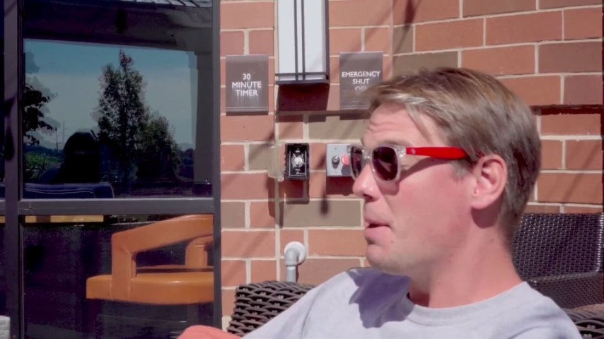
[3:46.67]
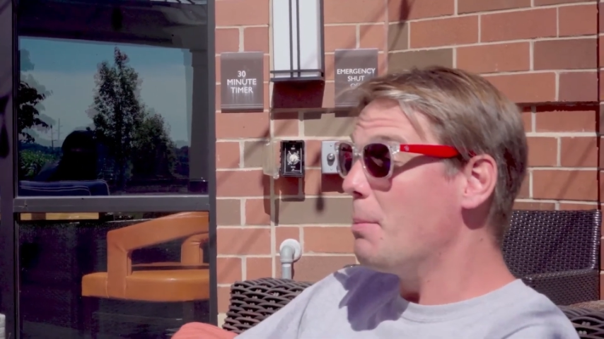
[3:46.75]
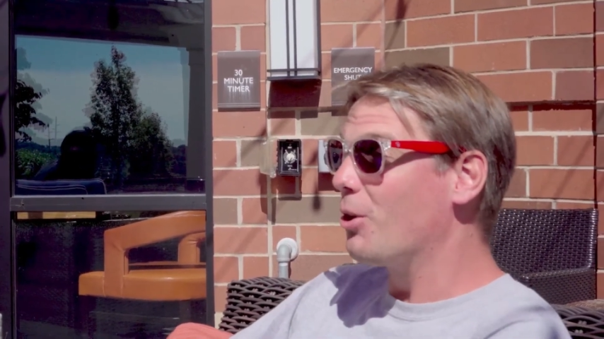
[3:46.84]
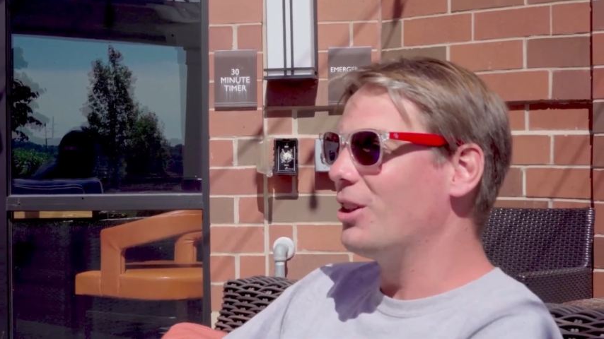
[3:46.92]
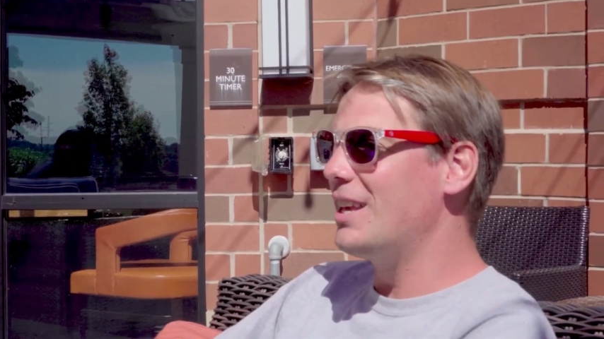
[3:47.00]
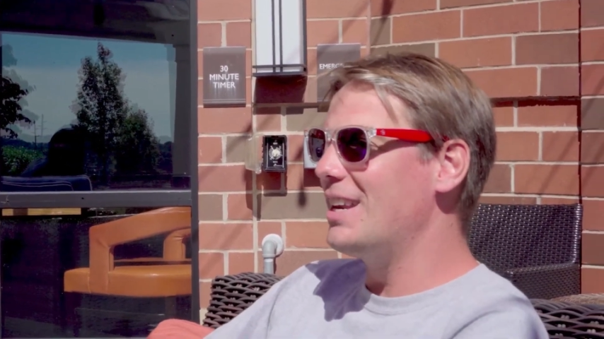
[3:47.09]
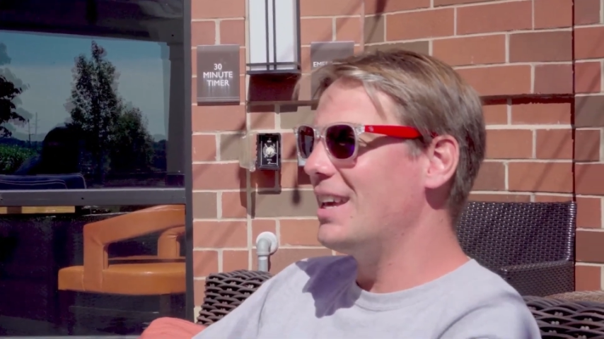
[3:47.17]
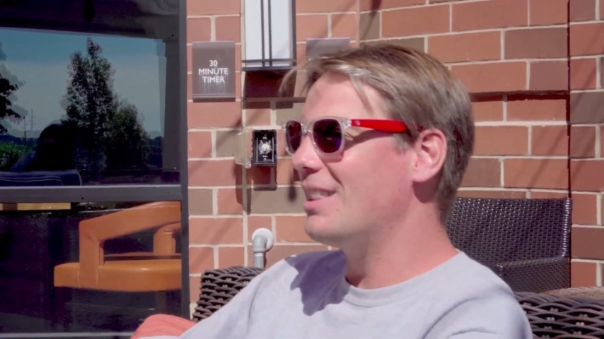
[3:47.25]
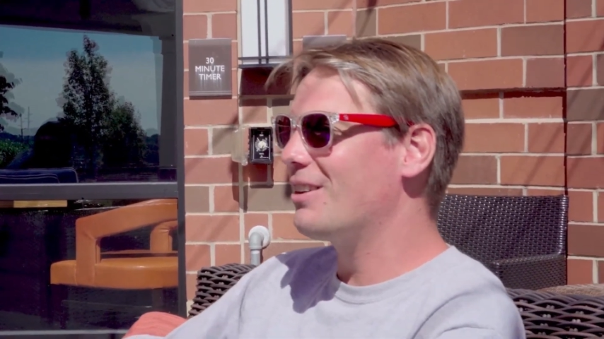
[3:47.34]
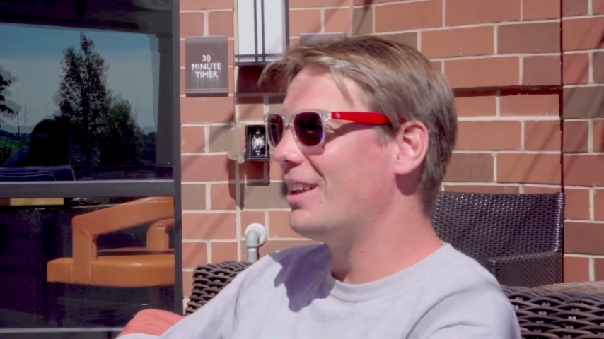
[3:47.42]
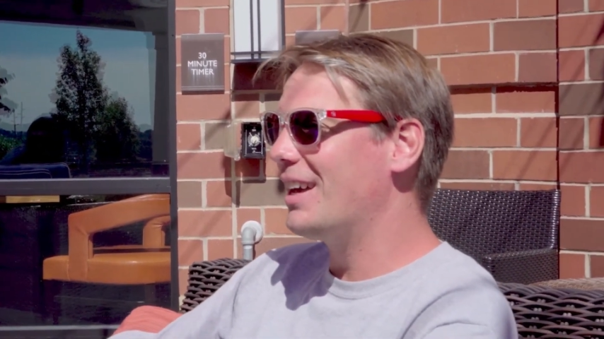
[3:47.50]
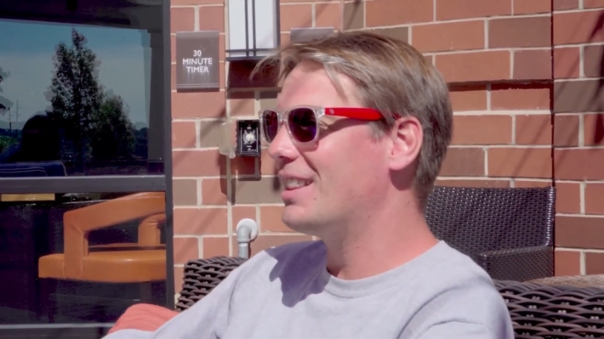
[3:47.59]
People are leaning in,
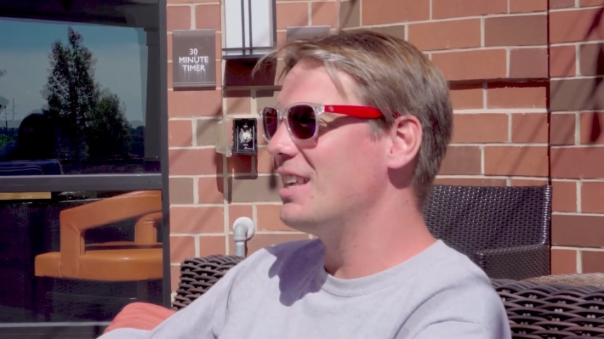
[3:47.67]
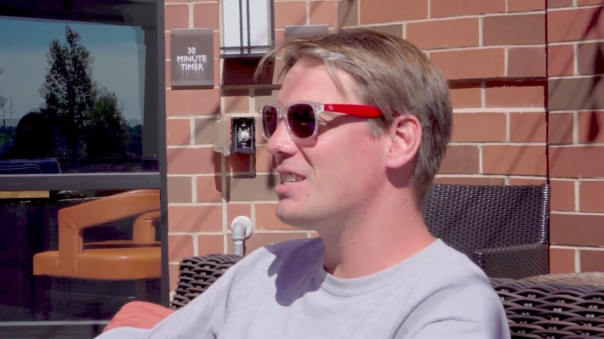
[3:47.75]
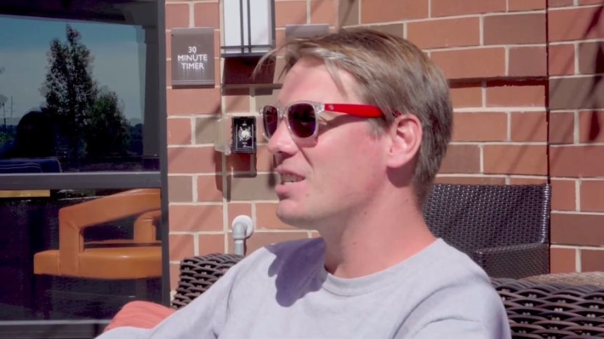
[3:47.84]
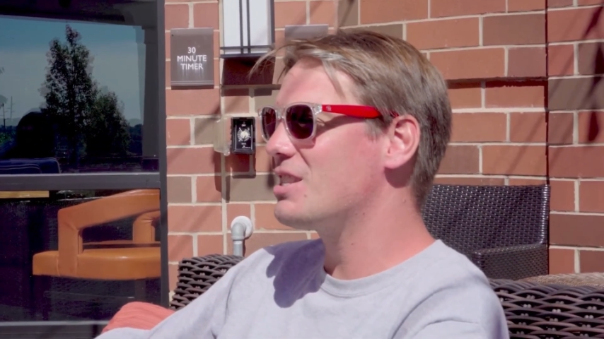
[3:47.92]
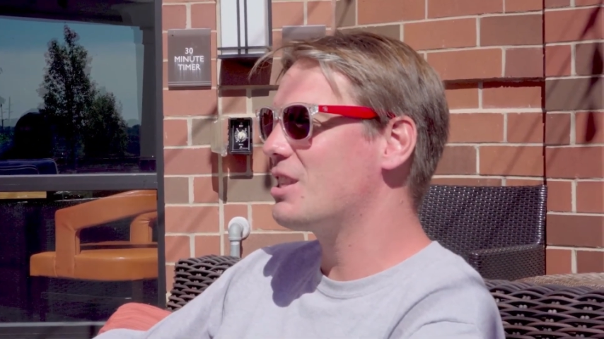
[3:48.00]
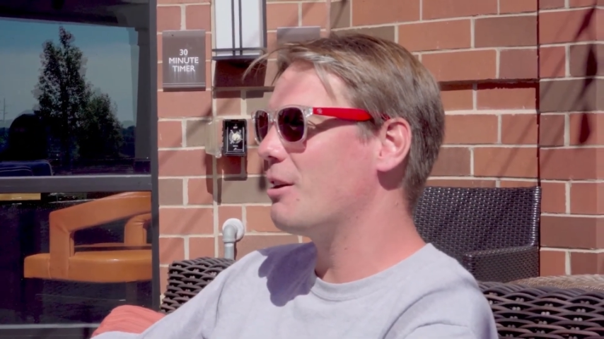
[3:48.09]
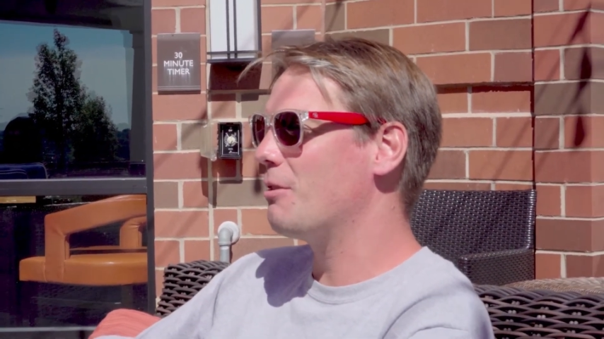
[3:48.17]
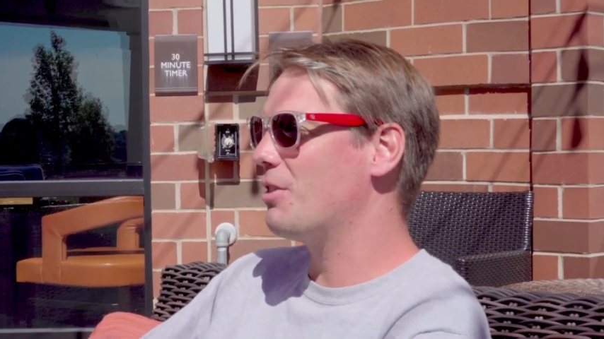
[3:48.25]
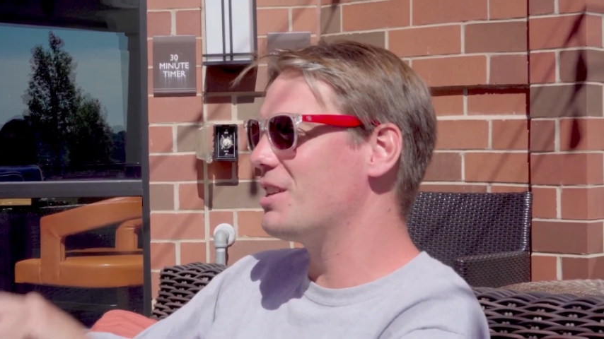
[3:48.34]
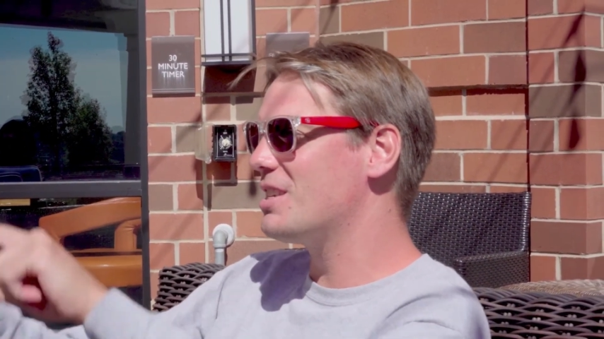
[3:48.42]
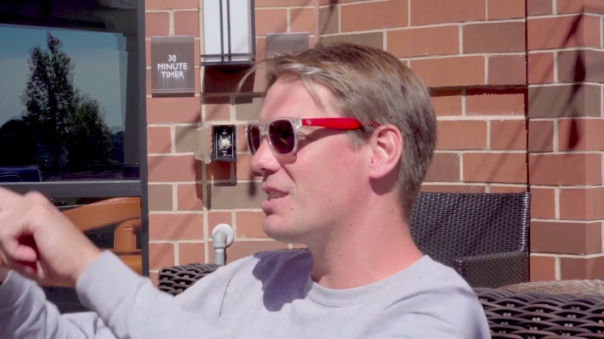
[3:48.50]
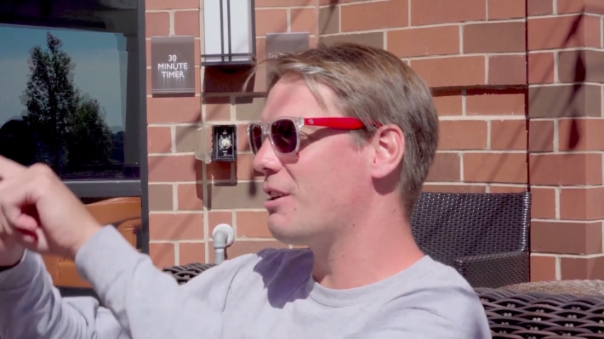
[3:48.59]
they're this is
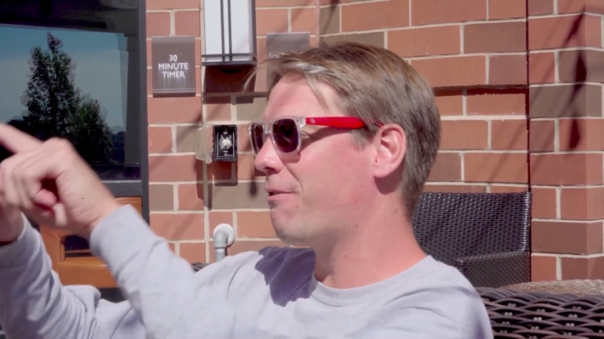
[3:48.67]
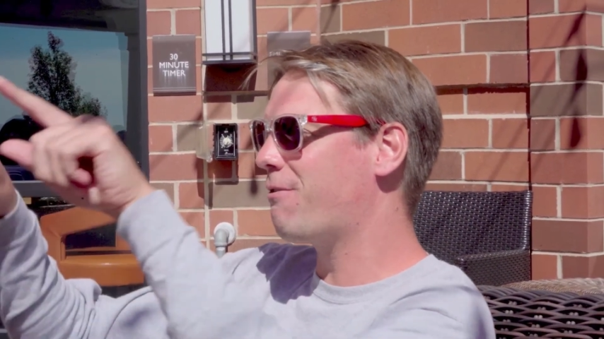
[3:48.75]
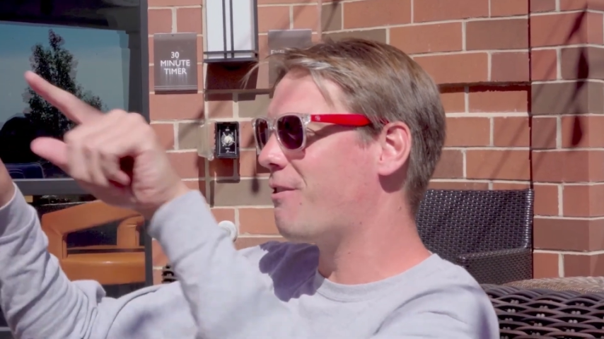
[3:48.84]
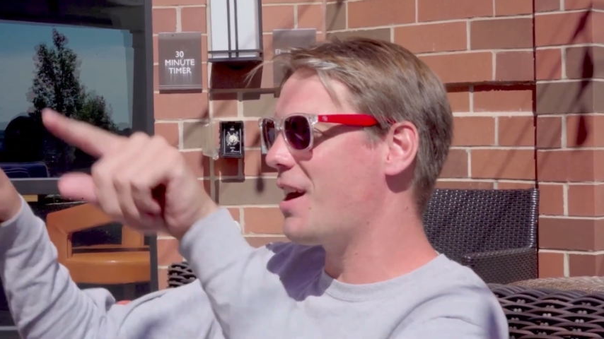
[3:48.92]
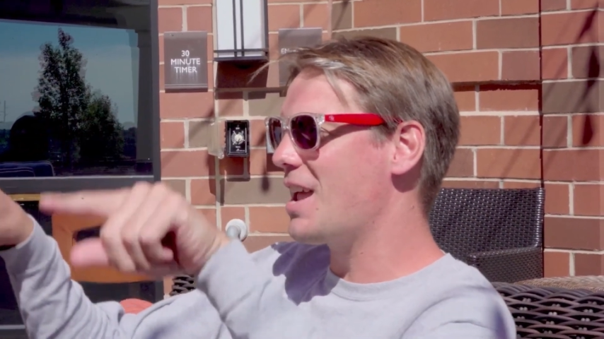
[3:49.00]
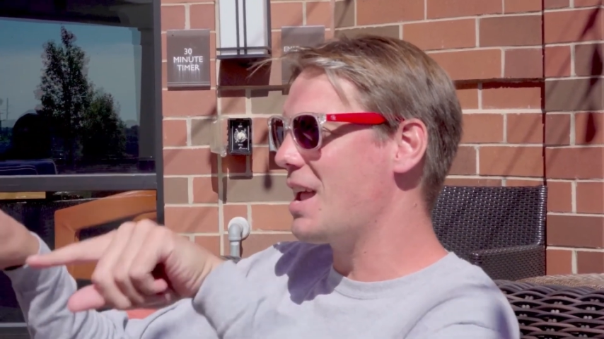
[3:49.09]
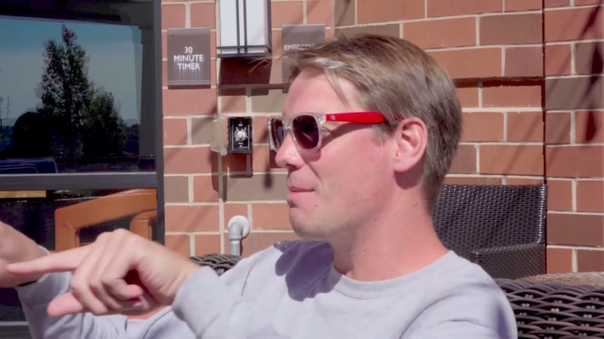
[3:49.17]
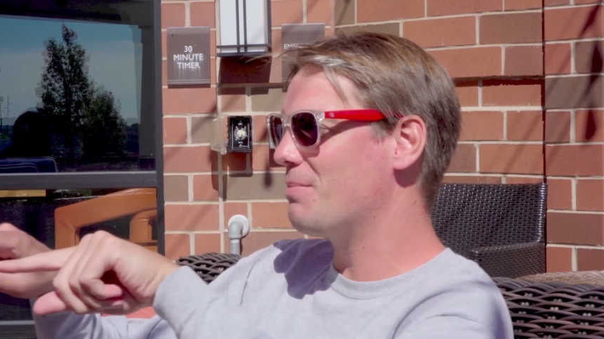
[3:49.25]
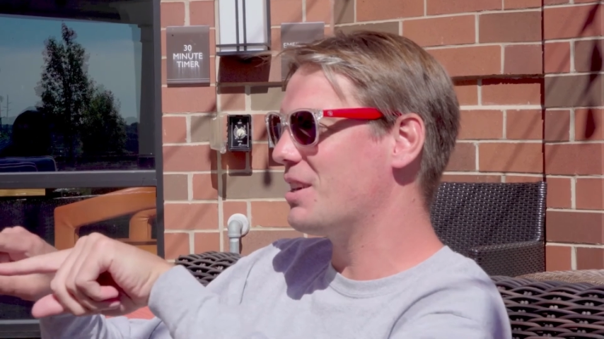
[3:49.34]
the frame,